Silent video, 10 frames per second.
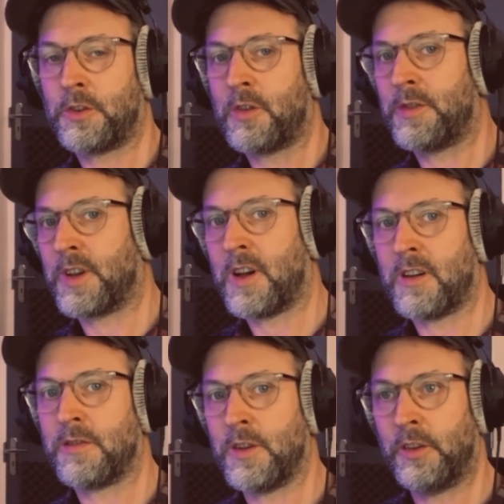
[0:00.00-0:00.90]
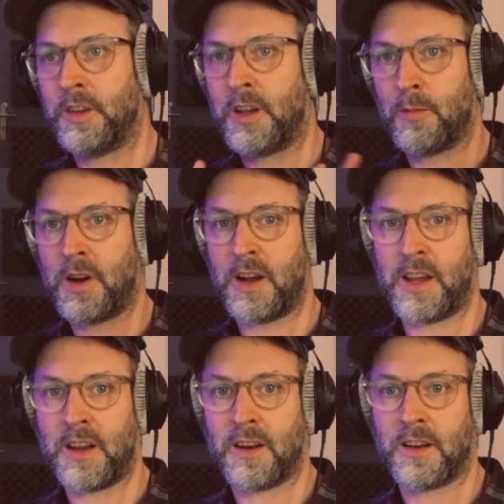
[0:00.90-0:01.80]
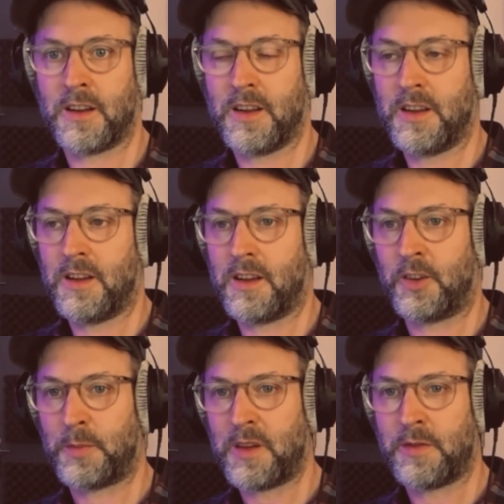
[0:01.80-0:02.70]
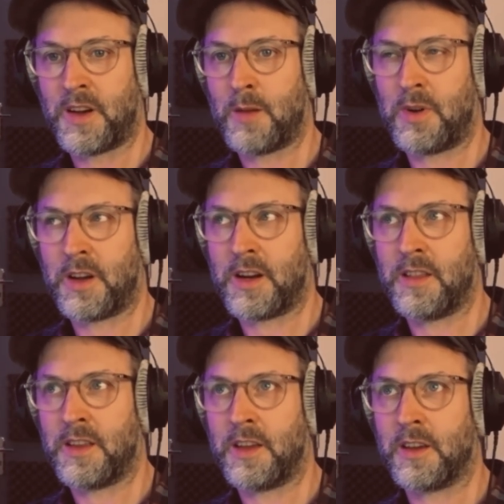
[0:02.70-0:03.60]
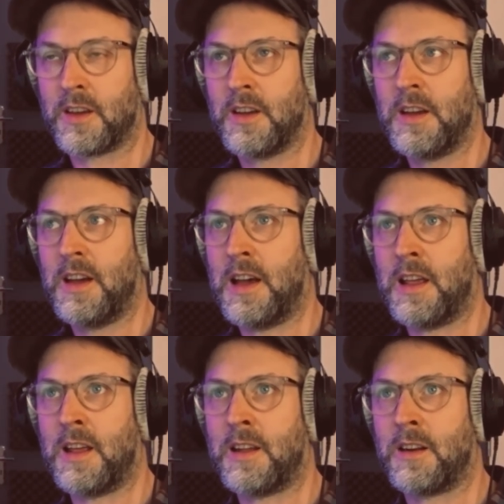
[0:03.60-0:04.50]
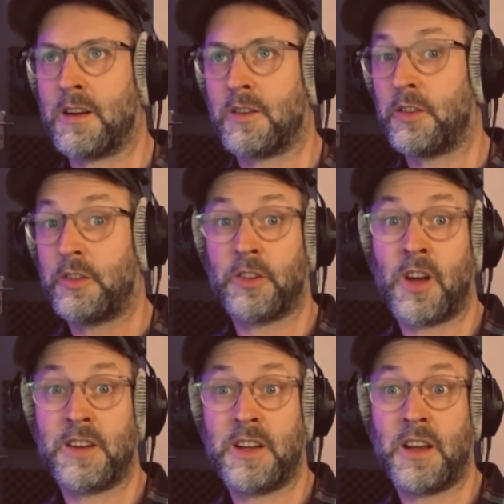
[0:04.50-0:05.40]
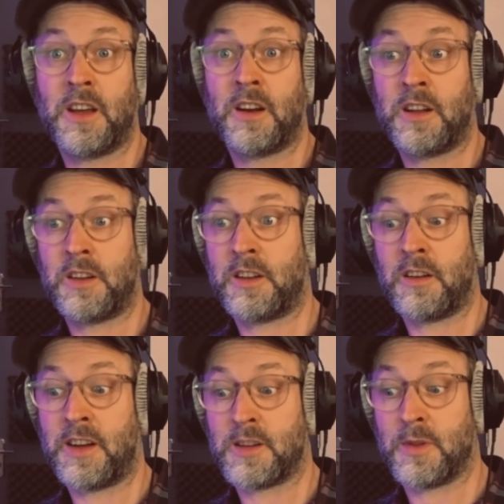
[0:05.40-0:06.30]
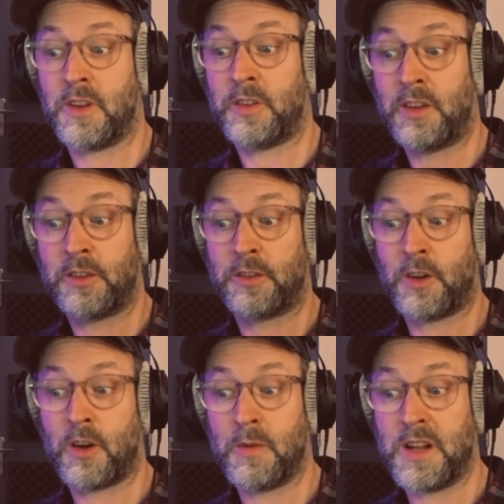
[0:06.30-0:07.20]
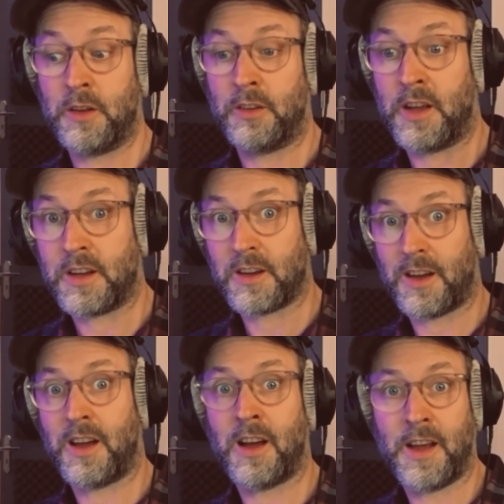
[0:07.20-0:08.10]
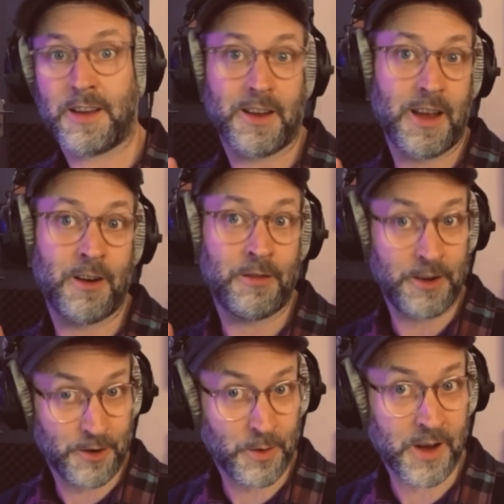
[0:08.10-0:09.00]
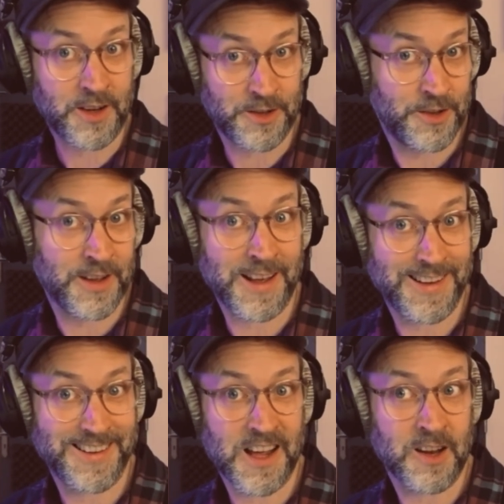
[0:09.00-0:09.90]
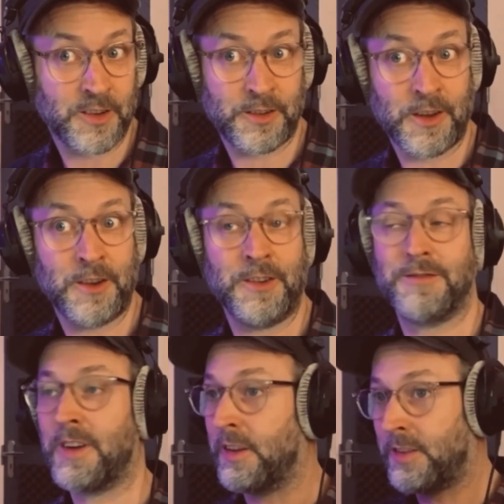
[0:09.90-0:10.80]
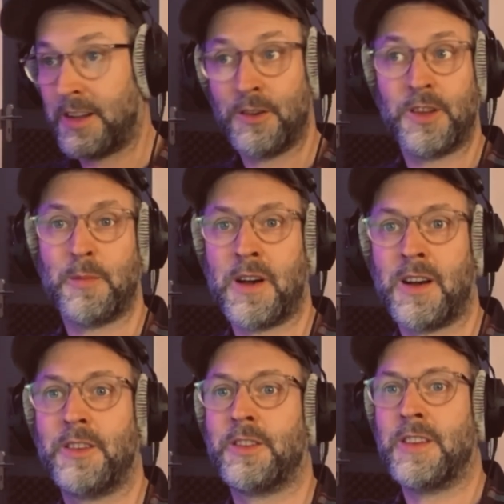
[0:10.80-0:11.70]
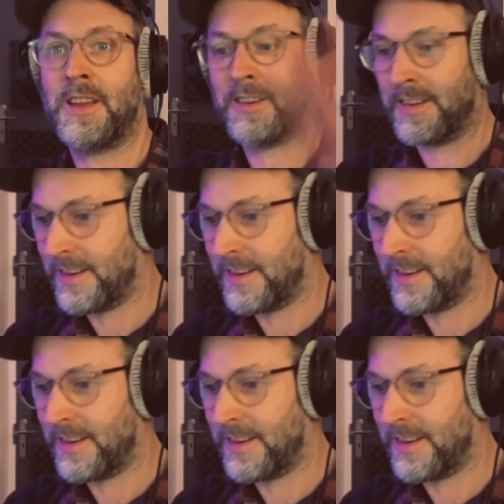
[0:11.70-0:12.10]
off the cuff using a plugin, a Spitfire plugin I think, and just as an idea, and I did the arrangement, sent it to Tom, and he was like, I could get a real choir to do that. And so I sent all the parts, and then